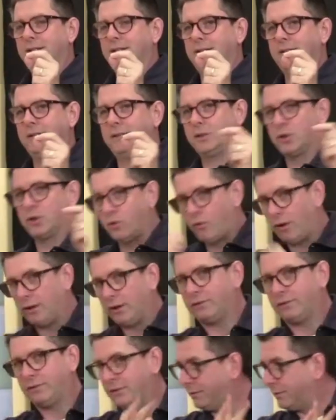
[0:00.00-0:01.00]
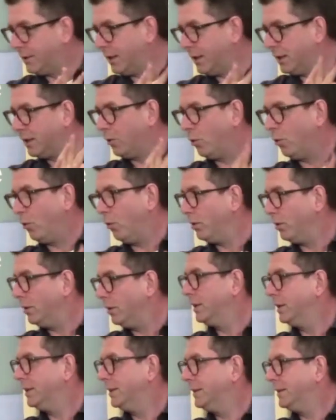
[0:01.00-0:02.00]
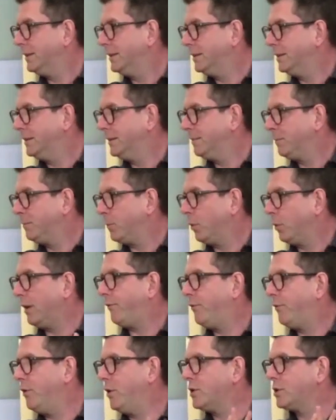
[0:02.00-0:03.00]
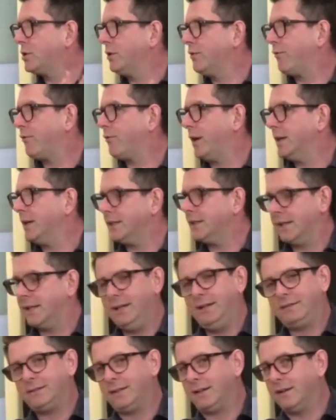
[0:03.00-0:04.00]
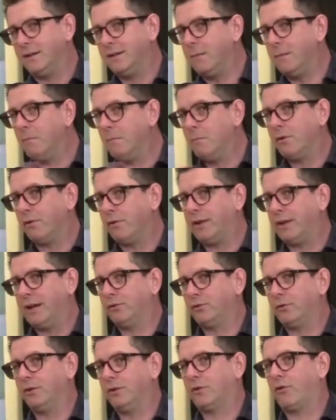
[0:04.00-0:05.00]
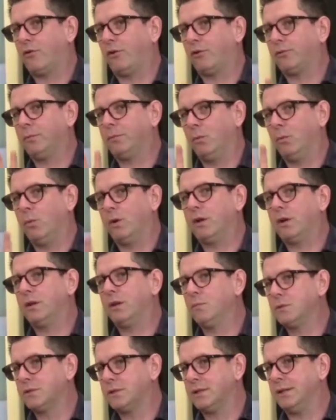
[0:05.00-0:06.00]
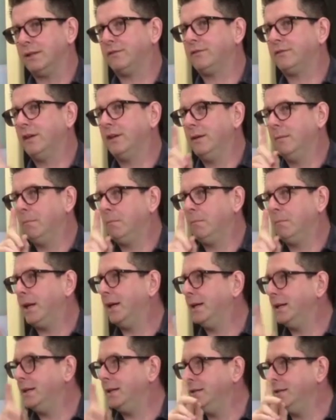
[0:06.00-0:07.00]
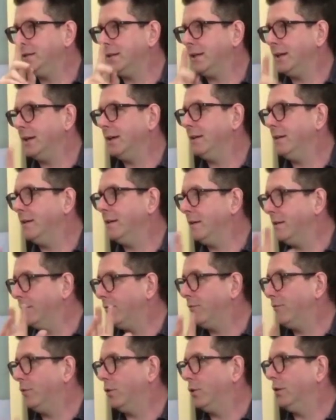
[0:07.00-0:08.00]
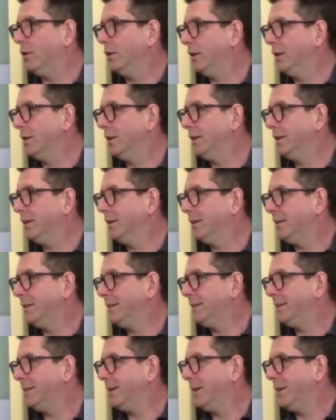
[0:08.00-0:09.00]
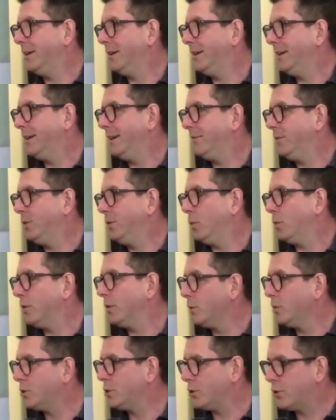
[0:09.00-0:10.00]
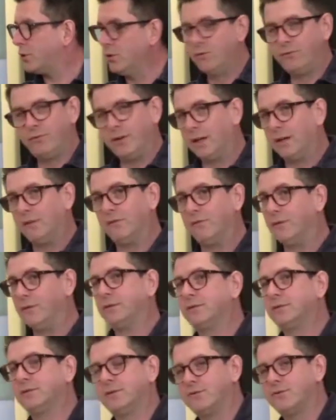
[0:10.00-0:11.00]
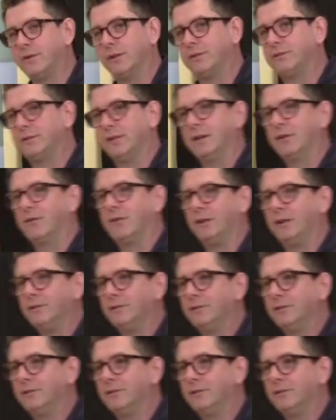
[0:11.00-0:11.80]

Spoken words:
Christ has done it all. On that first Good Friday, he said a number of things on the cross, but one of them was this: paid in full. If you want to know true forgiveness, trust in Christ.